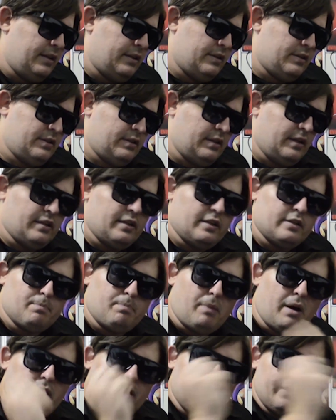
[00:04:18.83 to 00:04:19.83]
this
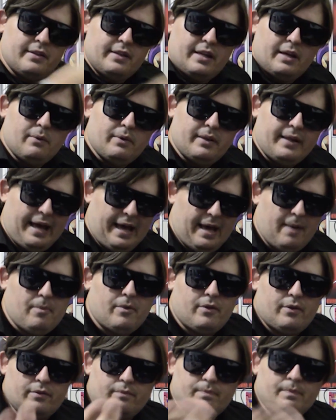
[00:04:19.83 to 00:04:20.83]
bucket thing with a
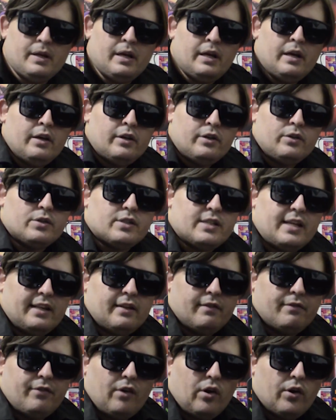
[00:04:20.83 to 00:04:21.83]
hammer, and you'll see in
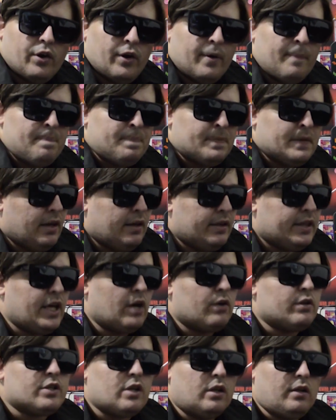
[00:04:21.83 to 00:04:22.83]
the photo.
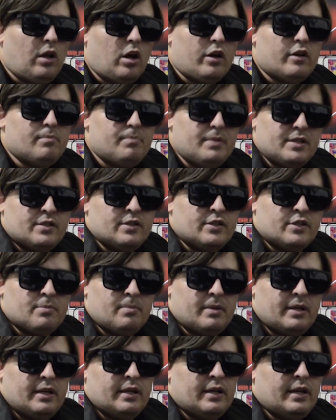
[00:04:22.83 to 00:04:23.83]
There is a lot of
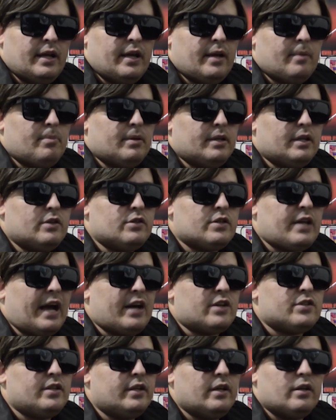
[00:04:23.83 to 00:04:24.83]
businessmen in there, but there's
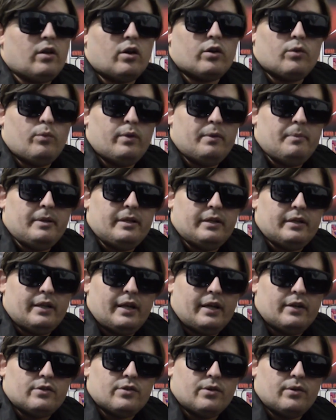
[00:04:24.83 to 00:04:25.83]
actually a lot of women in
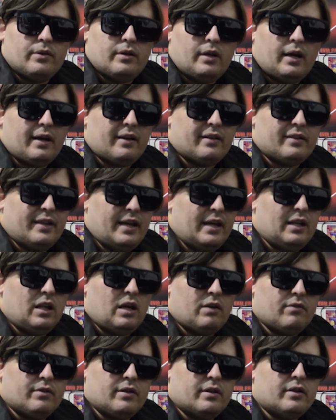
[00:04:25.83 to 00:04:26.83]
there too. Like, they're
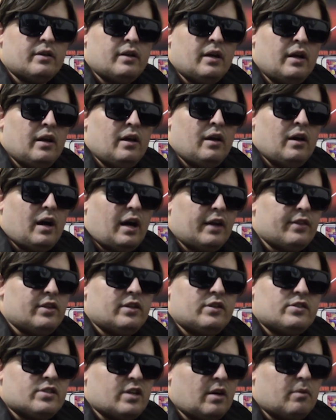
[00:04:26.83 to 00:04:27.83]
loving it. I
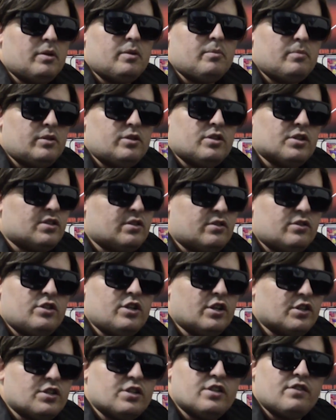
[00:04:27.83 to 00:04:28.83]
think some of them are just
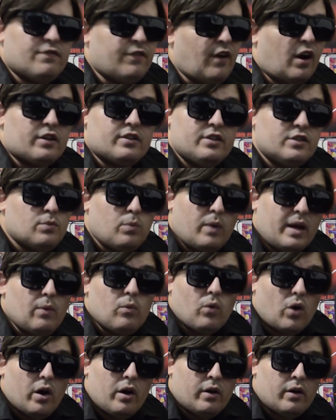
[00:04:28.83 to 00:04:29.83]
as fucked as we
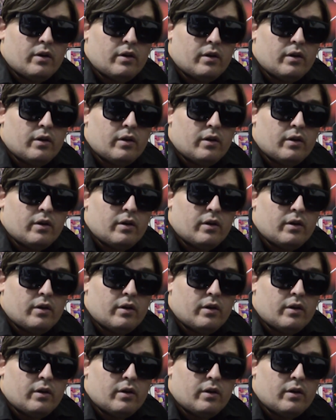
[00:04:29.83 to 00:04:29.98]
were.